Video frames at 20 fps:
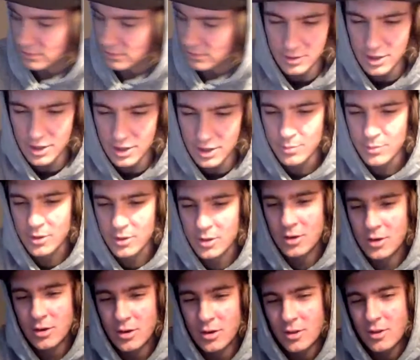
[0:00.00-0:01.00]
Dang. So you guys
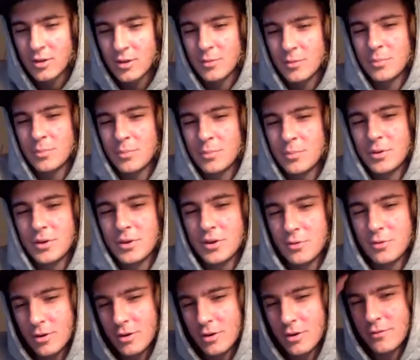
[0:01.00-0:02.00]
been putting in
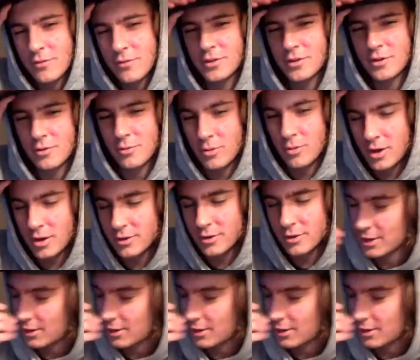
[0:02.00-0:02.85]
work for a little while now.